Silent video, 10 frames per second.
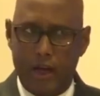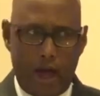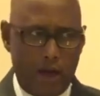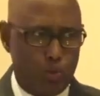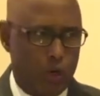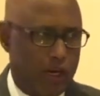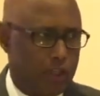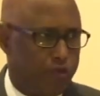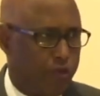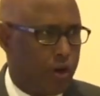as well
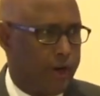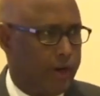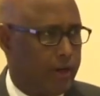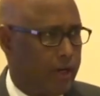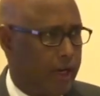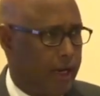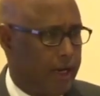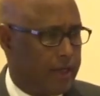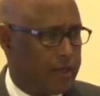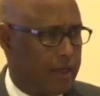as foreign,
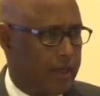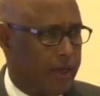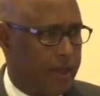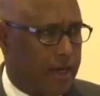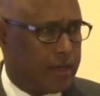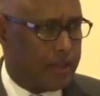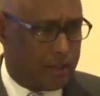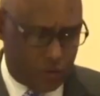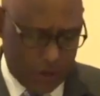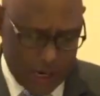and, and, and that
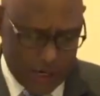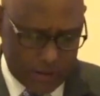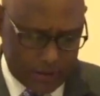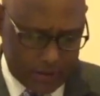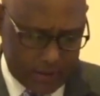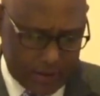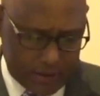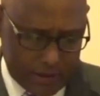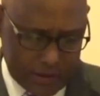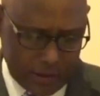is to a large extent
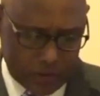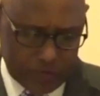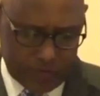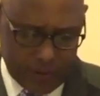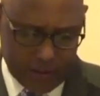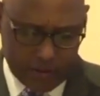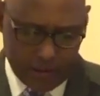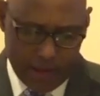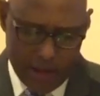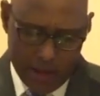as a result of this.
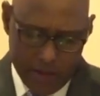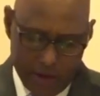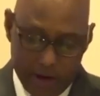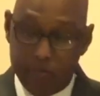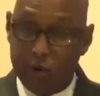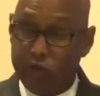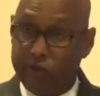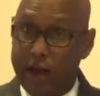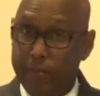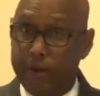The number
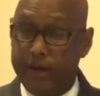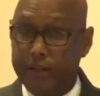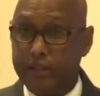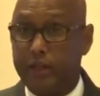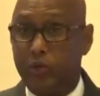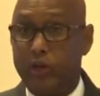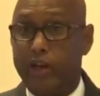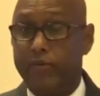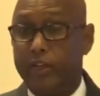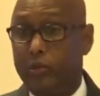of companies that we
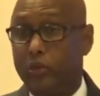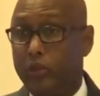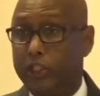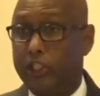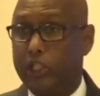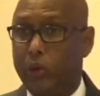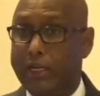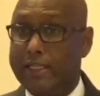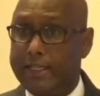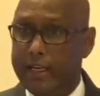have been able to register on
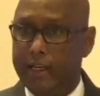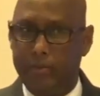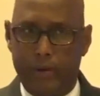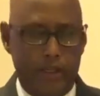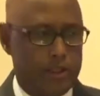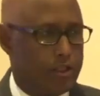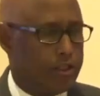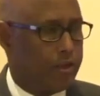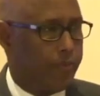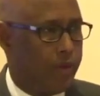a daily
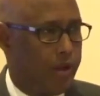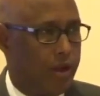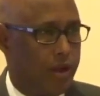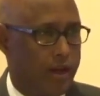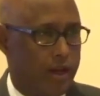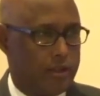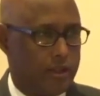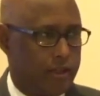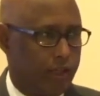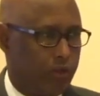basis, and as a
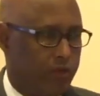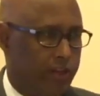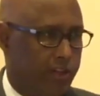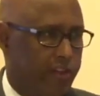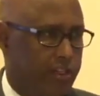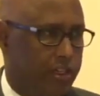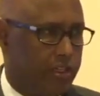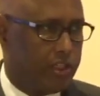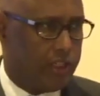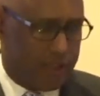result of the
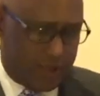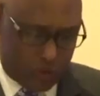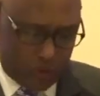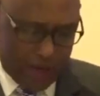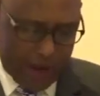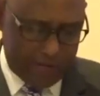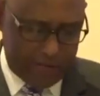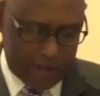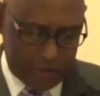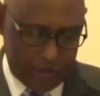efficiencies that we
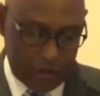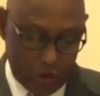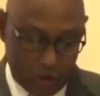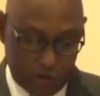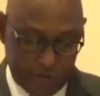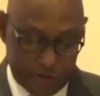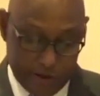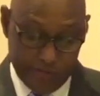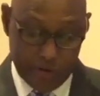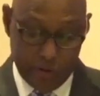have, there's been a lot of
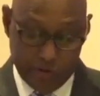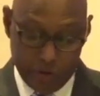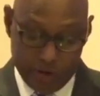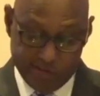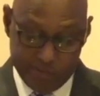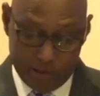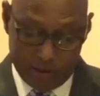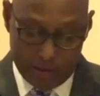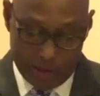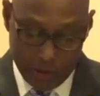revenue for government
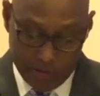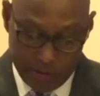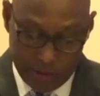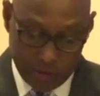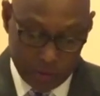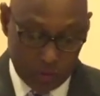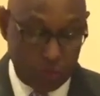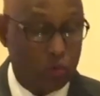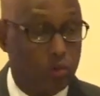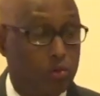that we've been able
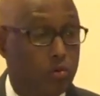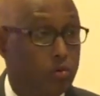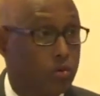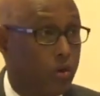to to,